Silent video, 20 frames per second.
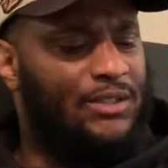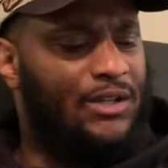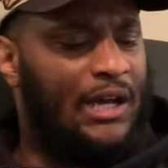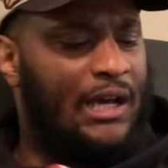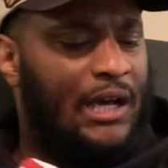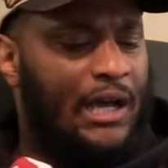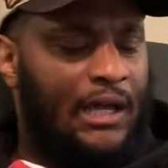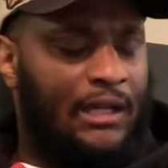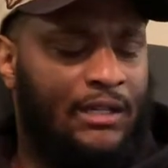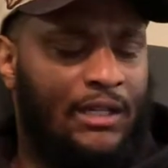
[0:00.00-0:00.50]

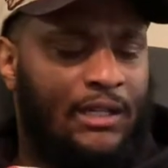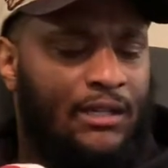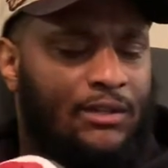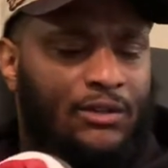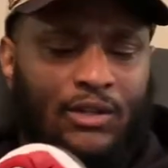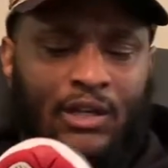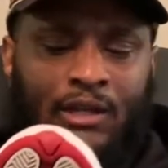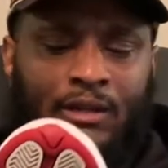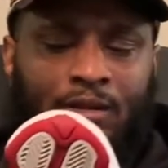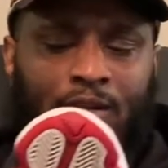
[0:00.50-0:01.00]
I didn't,
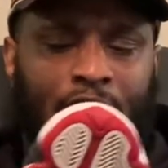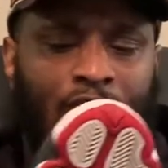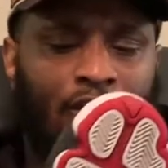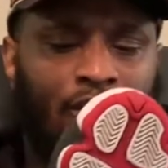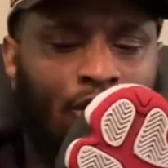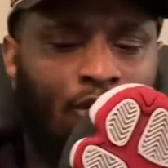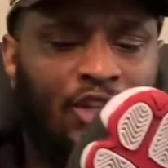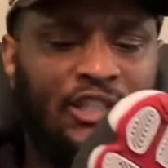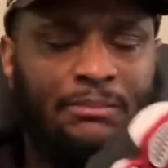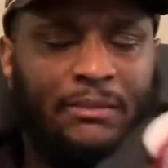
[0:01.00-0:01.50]
you
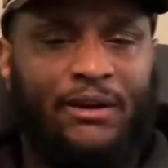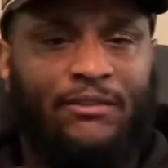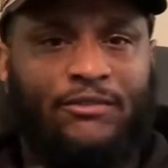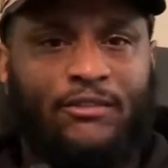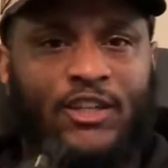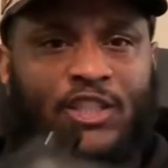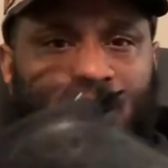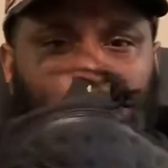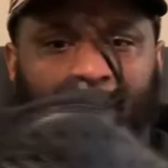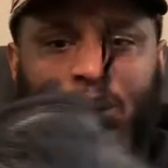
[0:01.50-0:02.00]
know, it's my
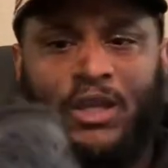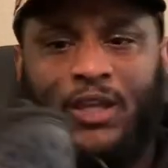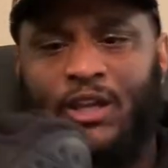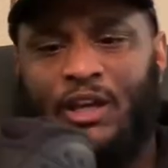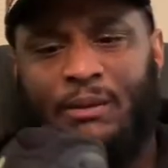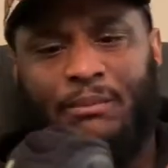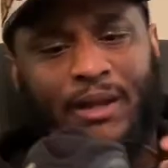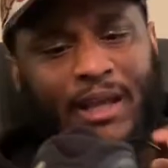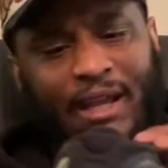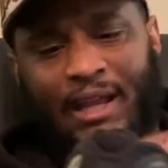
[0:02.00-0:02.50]
first week here.
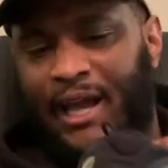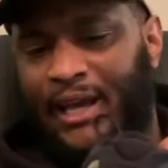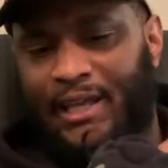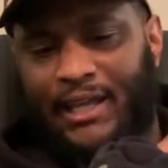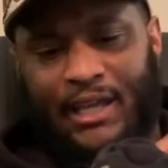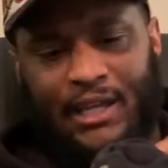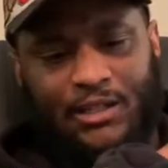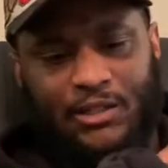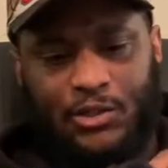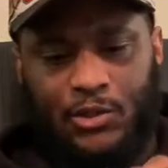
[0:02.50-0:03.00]
I'm like, I
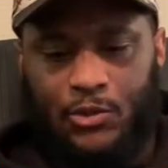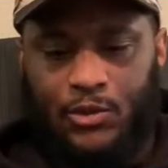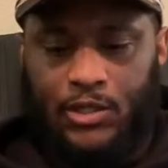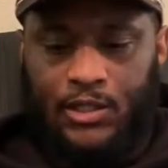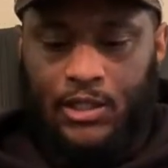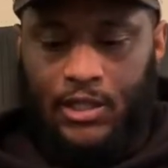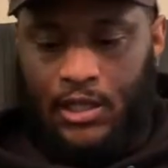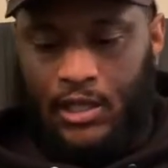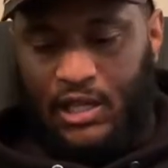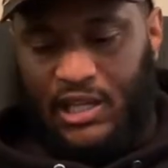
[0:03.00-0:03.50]
can't do it.
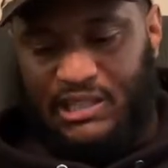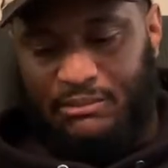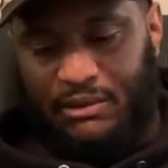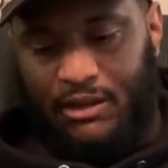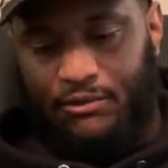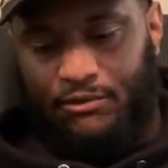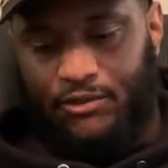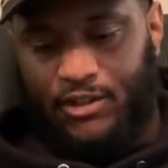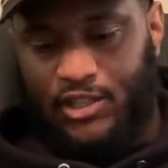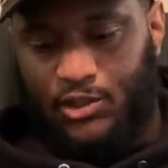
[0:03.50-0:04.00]
It's my
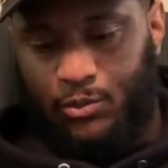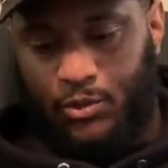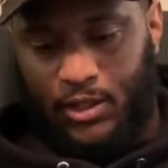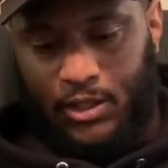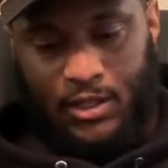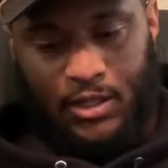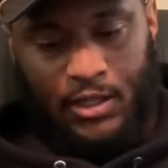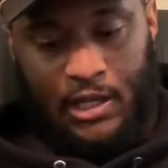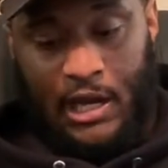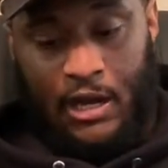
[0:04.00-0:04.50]
first week
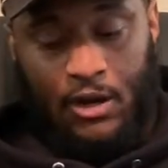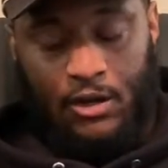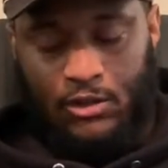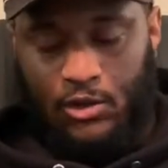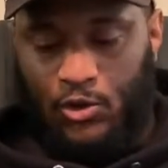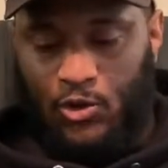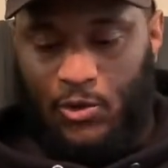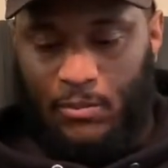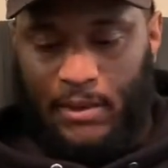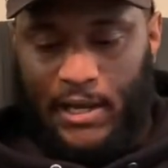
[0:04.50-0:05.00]
here. I don't know
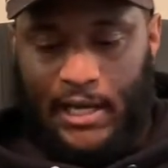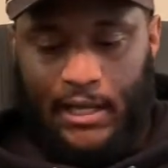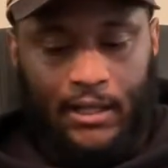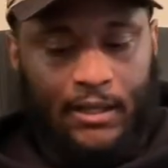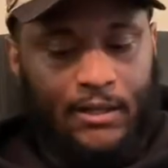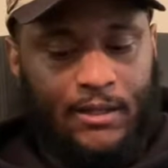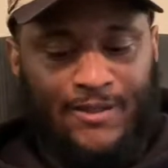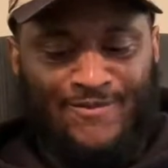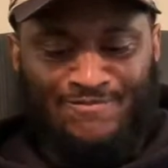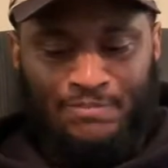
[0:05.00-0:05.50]
nobody.